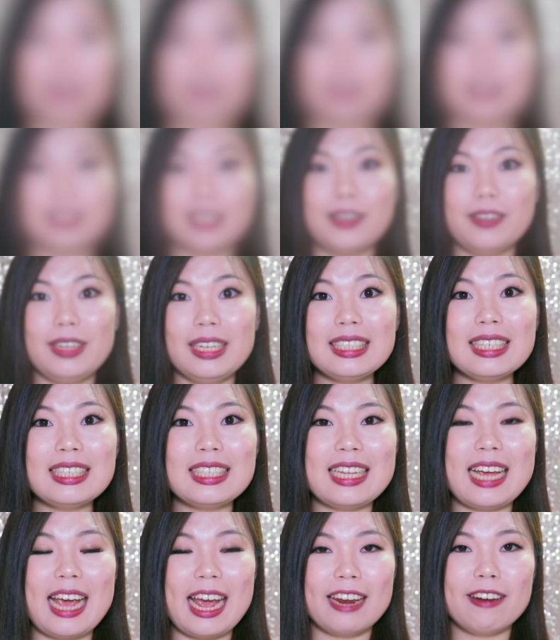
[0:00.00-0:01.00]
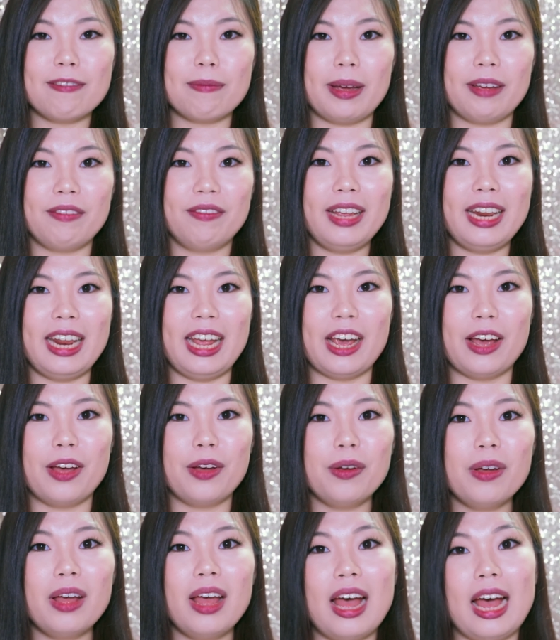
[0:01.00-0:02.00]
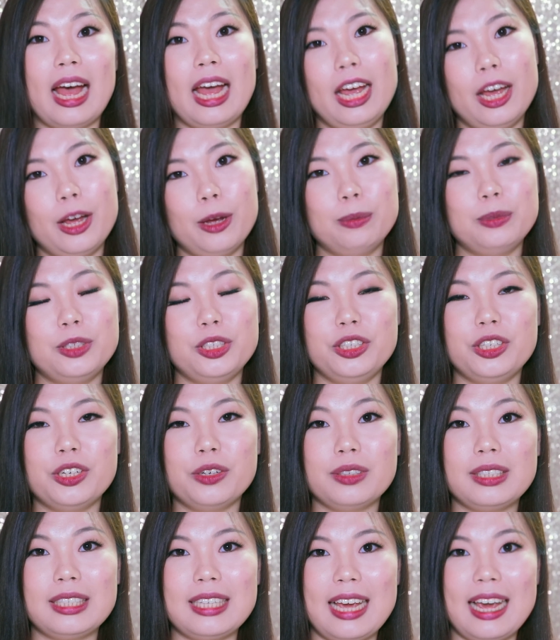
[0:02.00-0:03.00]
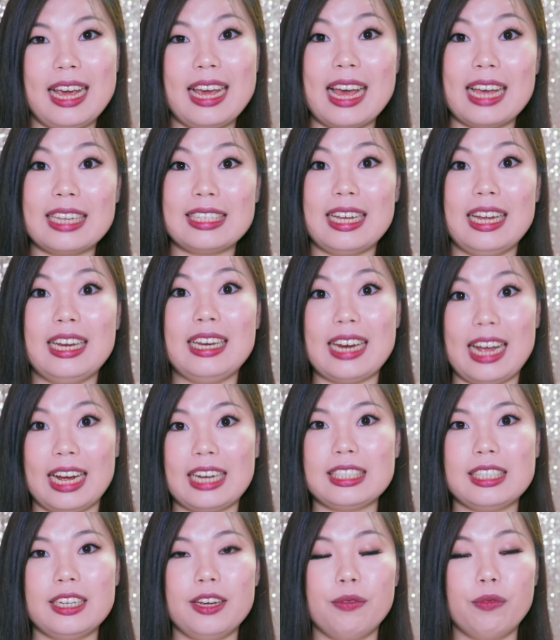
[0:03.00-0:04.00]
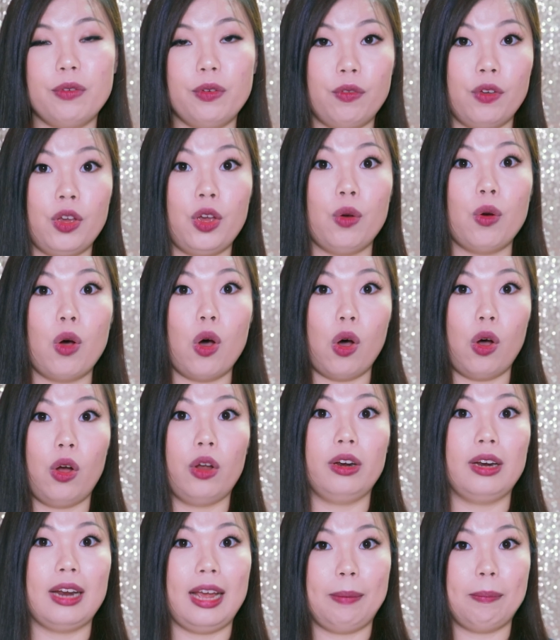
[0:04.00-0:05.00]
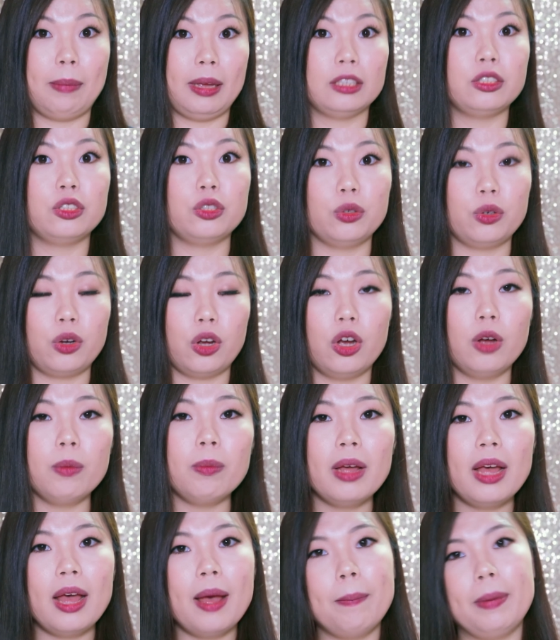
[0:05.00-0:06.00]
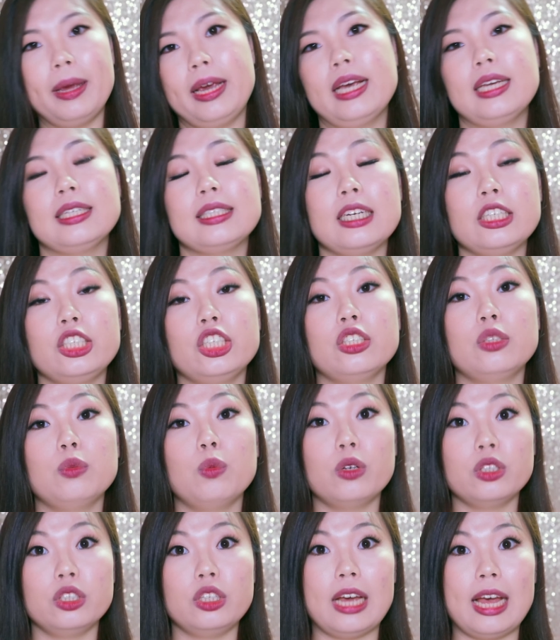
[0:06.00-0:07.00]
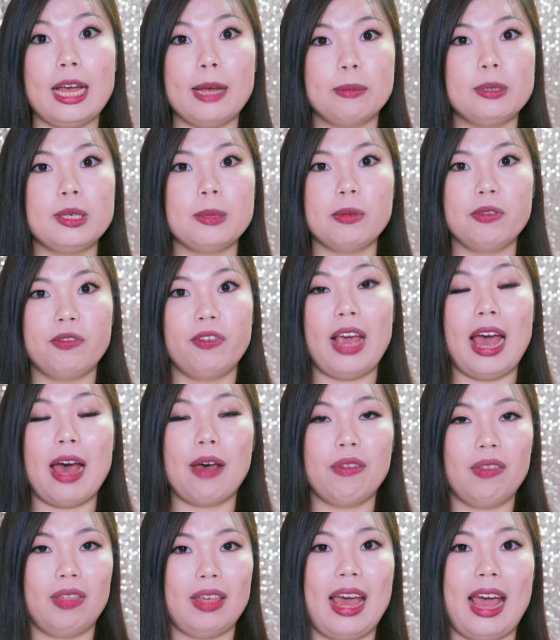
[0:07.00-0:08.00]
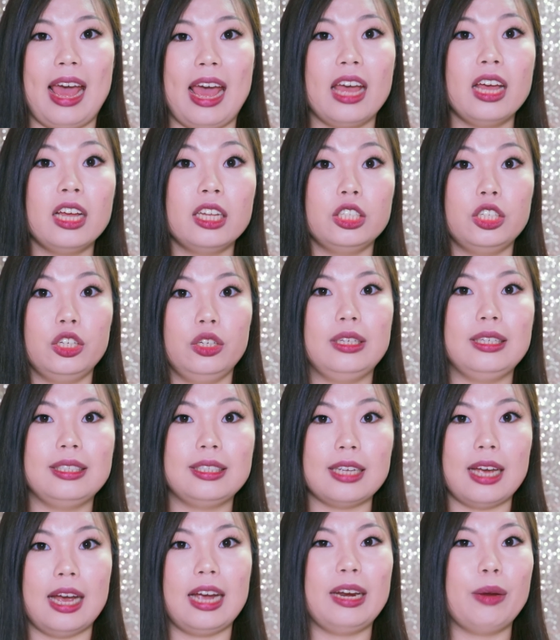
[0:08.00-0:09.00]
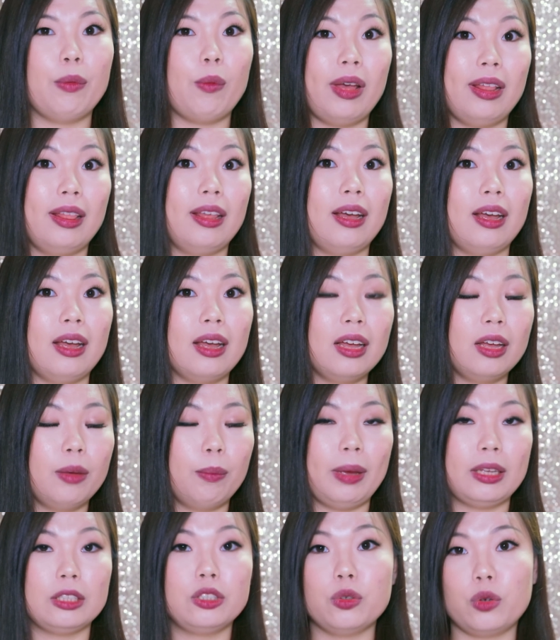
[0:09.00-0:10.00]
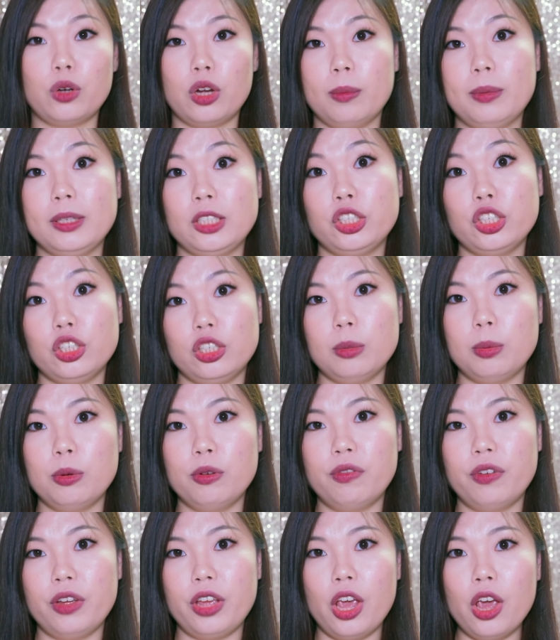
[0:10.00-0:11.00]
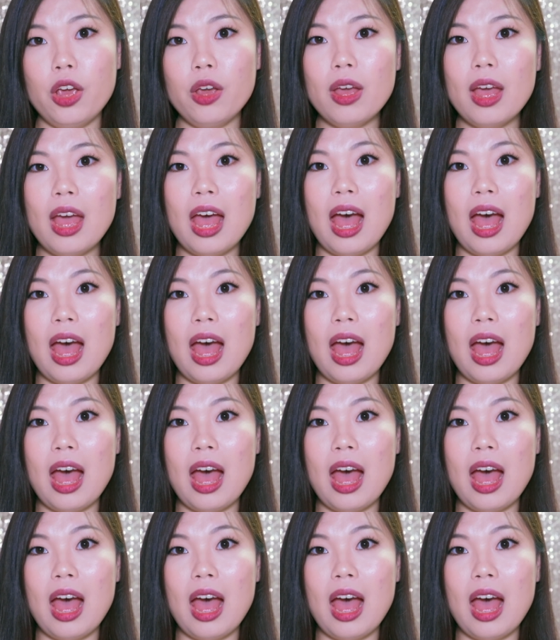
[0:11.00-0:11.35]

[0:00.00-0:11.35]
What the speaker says: So this is the end of my video. I hope you don't see it as a negative review on like menstrual cup, because I just want to help some of you out there to decide whether menstrual cup is suitable for you.